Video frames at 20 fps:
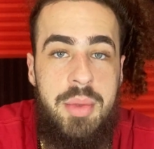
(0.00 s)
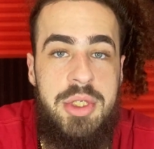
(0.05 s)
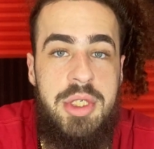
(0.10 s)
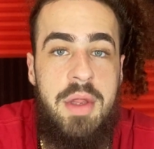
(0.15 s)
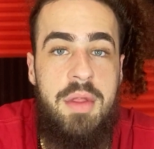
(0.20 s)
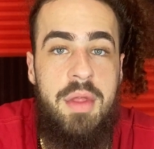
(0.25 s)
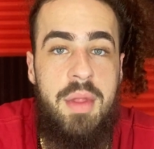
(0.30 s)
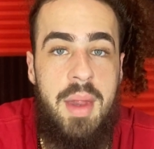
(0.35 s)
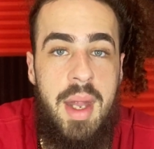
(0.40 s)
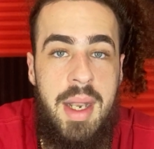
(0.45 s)
which
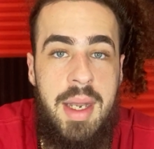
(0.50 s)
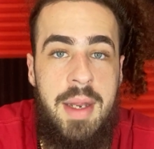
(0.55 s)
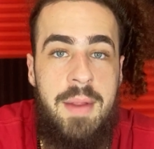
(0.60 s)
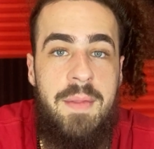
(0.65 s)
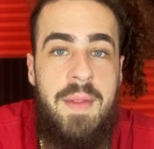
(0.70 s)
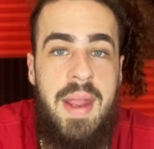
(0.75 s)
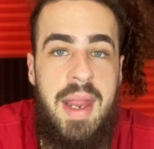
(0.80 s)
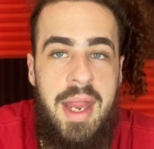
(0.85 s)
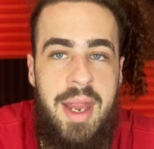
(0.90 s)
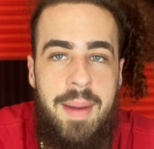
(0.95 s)
is
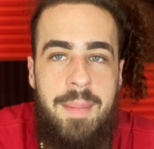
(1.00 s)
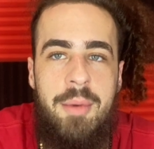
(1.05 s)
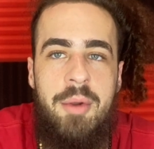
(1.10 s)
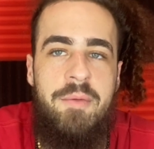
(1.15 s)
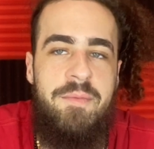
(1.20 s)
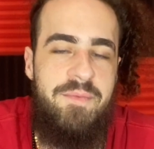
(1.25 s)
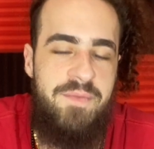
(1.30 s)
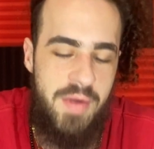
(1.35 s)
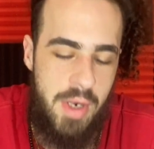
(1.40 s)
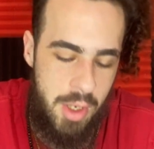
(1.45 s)
letting the
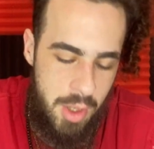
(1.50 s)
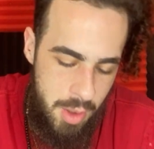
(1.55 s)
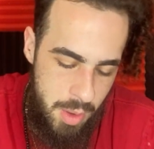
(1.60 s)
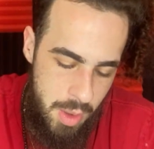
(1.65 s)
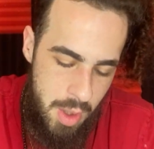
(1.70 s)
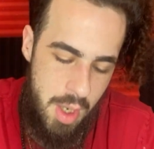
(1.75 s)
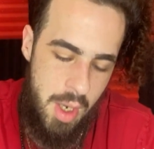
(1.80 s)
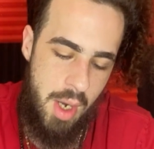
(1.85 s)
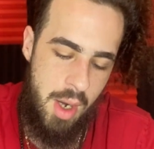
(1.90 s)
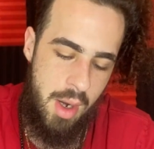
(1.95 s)
hammer
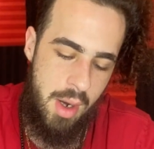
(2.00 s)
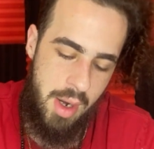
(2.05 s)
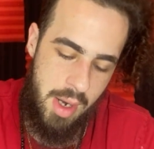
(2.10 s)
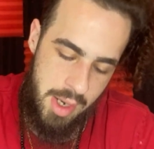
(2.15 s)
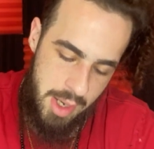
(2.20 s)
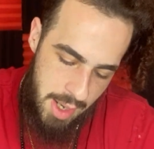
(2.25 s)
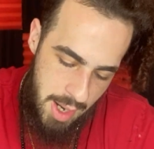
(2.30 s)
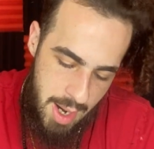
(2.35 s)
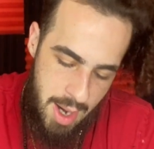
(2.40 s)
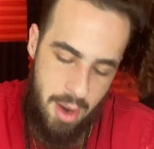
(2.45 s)
fall.
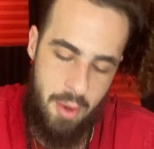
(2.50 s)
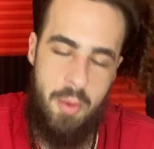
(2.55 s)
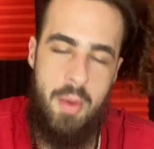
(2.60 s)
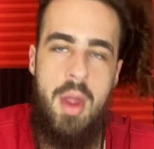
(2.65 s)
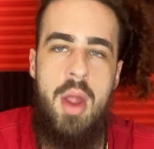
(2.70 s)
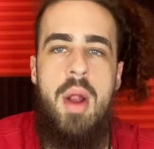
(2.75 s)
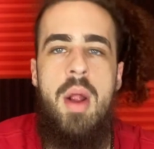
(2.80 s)
Now,